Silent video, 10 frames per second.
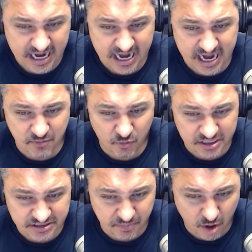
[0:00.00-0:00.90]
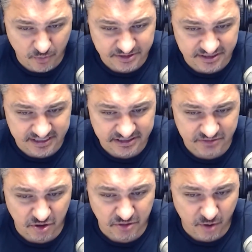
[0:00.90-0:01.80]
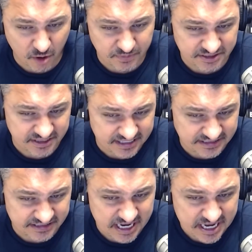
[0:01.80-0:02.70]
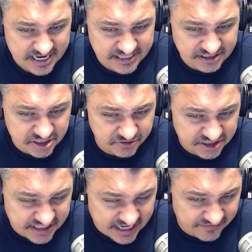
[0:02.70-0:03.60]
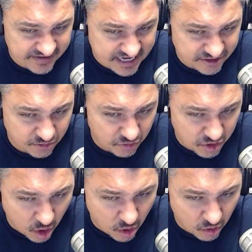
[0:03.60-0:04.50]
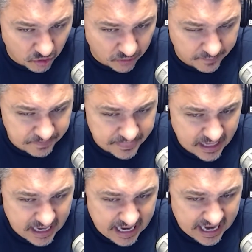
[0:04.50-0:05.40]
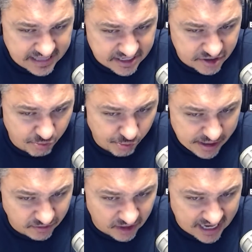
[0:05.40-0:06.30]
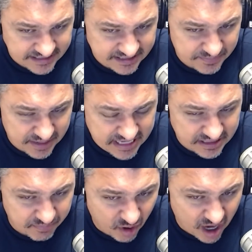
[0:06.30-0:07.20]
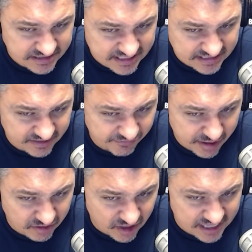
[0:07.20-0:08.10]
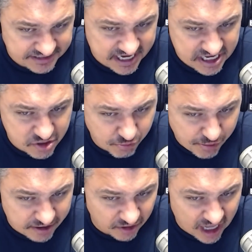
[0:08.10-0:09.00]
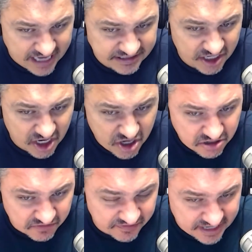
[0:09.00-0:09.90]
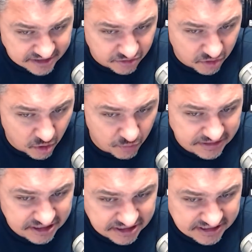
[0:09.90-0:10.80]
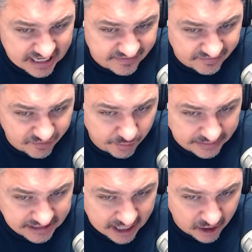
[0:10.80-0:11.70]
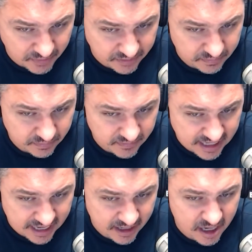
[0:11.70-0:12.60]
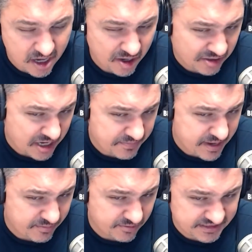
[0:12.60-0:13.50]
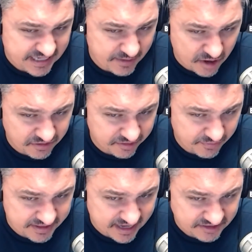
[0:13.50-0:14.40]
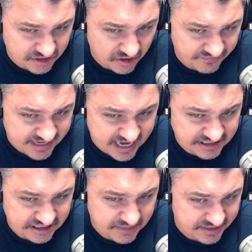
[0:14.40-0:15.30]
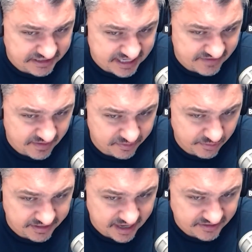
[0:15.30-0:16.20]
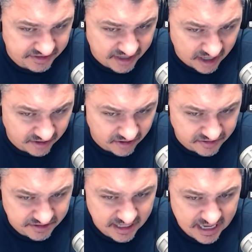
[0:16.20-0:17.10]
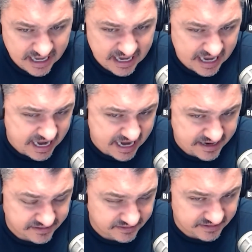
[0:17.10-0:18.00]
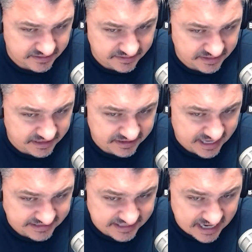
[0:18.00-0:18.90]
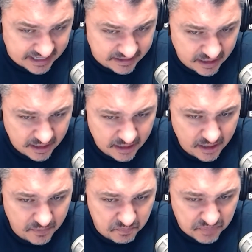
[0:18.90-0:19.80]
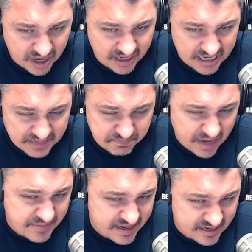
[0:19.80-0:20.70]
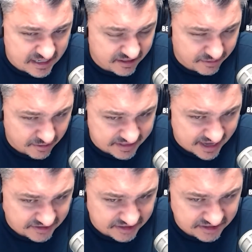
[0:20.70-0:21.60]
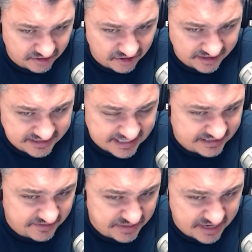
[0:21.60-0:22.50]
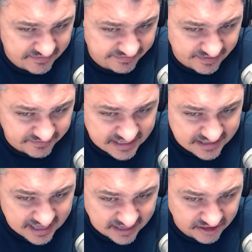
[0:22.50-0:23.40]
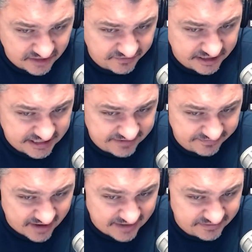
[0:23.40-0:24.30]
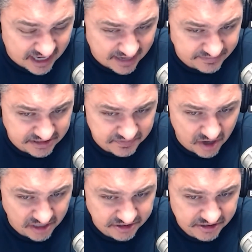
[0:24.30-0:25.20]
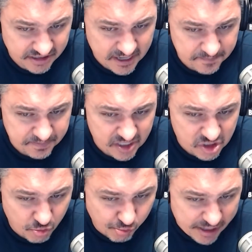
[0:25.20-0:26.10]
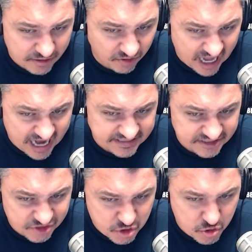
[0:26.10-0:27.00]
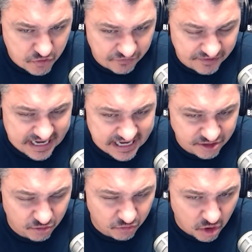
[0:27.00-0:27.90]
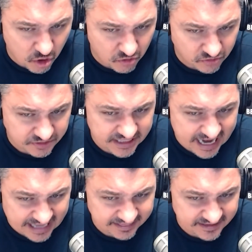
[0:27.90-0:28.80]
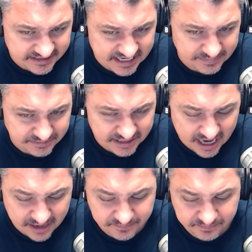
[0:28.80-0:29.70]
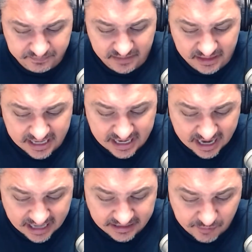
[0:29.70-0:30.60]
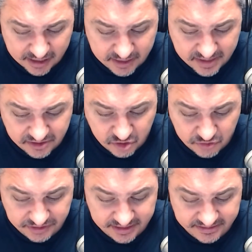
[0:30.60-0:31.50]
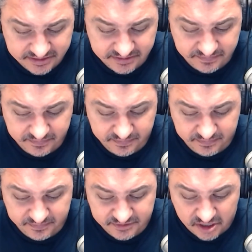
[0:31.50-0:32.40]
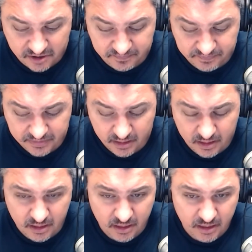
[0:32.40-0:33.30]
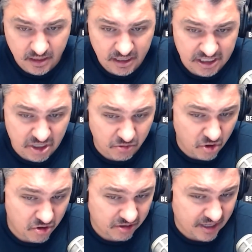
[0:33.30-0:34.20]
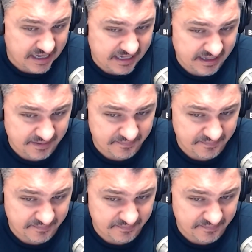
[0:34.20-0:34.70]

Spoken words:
And what is the purpose of this? Well, the purpose of this is you set a financial goal and then you realize it. But in the process of realizing it, you realize another financial goal, which is saving for retirement. Okay. A lot of people would say, well, the $3,000 vacation, I'm going to save up $3,000 and that's it. But and maybe $30,000 is a little excessive, but even $15,000, if you save five times as much, you realize two financial goals at the same time. And I highly recommend doing this. So, you know, look, like